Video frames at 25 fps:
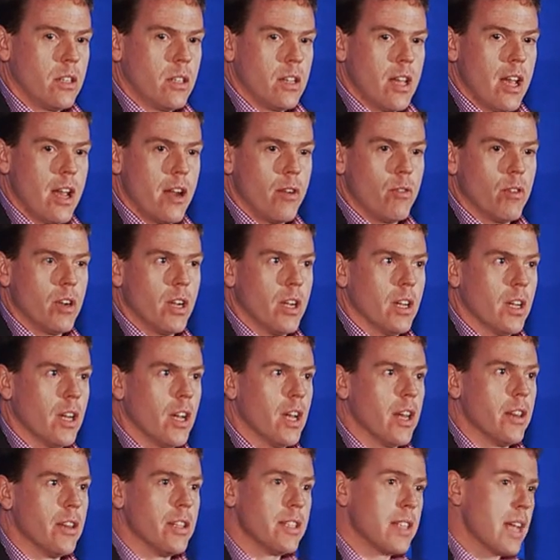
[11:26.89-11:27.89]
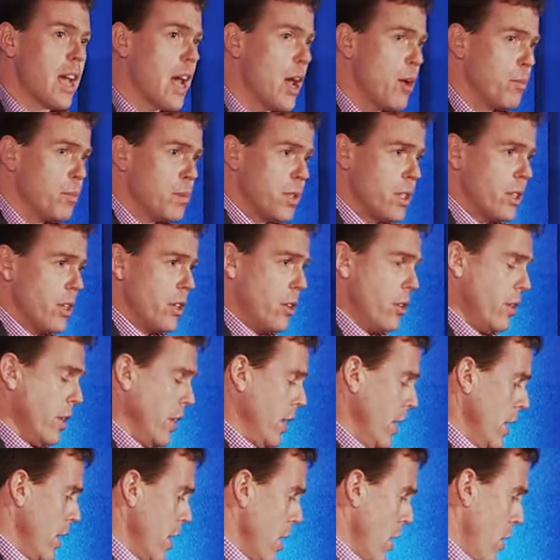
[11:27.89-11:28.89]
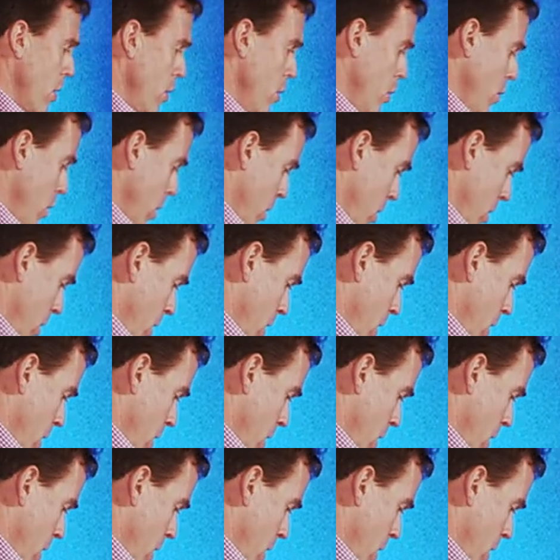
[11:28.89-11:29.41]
area. And there's absolutely no